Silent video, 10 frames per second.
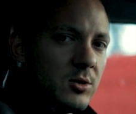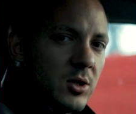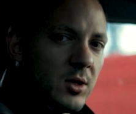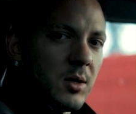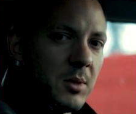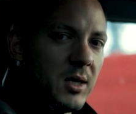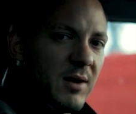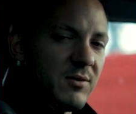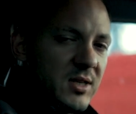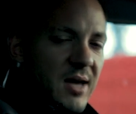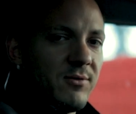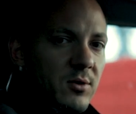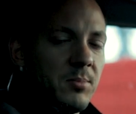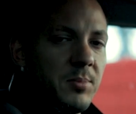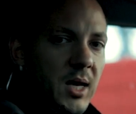You know what I mean? I've
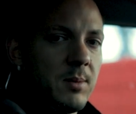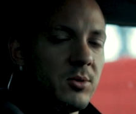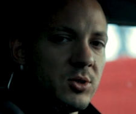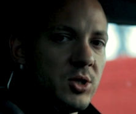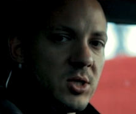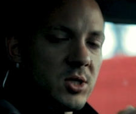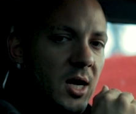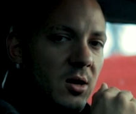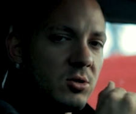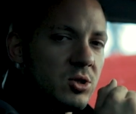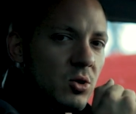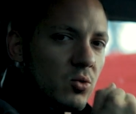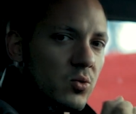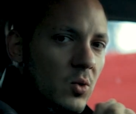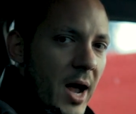never been able to just stare
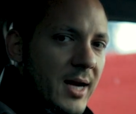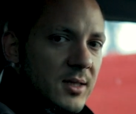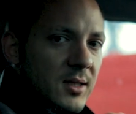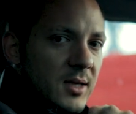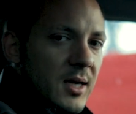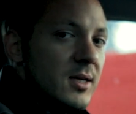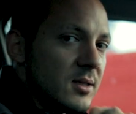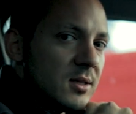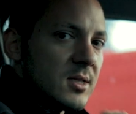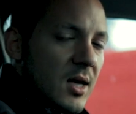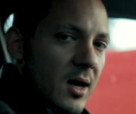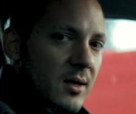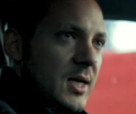directly into the sun.